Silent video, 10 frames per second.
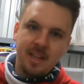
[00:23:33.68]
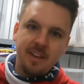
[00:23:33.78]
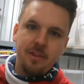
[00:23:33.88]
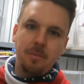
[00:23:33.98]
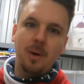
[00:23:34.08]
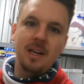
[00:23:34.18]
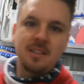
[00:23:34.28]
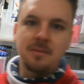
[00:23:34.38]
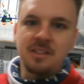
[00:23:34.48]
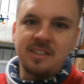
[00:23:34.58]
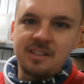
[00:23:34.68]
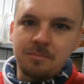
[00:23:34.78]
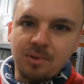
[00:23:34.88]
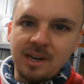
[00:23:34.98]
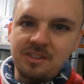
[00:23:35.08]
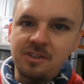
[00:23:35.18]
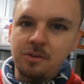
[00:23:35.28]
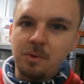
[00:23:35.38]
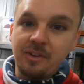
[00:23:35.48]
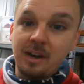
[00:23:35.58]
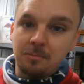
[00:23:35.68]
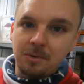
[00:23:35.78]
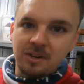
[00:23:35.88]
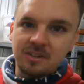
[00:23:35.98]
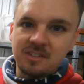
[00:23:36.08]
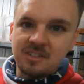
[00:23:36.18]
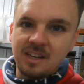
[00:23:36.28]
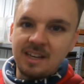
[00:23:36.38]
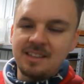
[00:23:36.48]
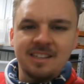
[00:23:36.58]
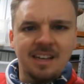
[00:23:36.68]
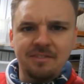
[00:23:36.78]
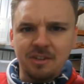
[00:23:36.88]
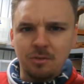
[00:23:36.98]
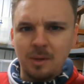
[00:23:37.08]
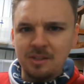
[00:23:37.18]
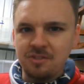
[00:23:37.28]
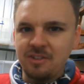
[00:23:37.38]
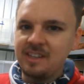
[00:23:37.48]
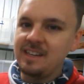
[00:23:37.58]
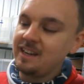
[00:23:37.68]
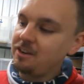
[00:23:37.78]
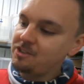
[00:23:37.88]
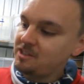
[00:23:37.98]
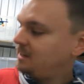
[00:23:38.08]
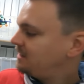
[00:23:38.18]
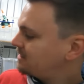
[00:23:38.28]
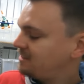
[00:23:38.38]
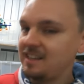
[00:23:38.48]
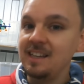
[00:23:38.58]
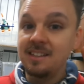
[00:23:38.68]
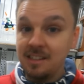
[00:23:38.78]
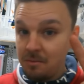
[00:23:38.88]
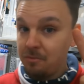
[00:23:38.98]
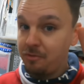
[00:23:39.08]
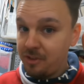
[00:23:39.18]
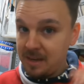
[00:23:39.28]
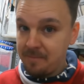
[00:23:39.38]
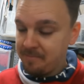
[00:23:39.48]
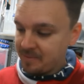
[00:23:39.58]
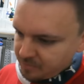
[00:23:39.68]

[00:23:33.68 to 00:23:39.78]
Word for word: a giftable item because these are brand new without box. Uh, these have sold once already and they got returned because they didn't fit.